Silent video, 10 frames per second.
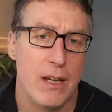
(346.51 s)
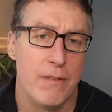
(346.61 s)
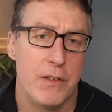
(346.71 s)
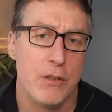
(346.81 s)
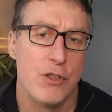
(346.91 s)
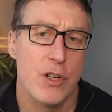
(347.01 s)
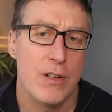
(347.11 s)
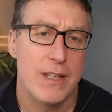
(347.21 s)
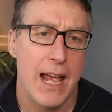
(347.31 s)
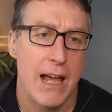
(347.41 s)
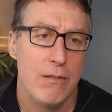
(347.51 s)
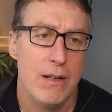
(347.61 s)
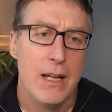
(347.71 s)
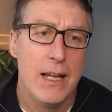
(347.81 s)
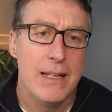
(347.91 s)
If you shut down
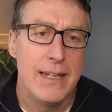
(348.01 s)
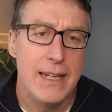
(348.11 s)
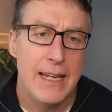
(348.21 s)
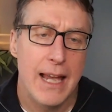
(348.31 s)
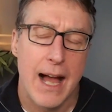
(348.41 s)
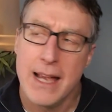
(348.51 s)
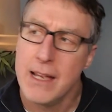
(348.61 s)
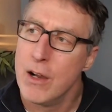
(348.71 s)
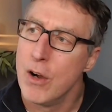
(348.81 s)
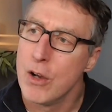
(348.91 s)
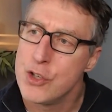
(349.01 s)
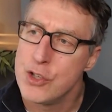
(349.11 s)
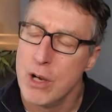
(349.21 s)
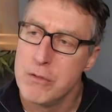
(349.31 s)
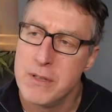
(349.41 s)
DEI or
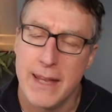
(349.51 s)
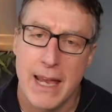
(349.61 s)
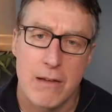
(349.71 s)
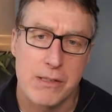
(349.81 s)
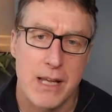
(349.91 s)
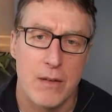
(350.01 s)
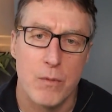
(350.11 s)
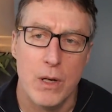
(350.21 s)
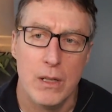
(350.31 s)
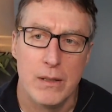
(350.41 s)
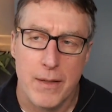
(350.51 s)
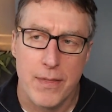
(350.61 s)
show to the outside world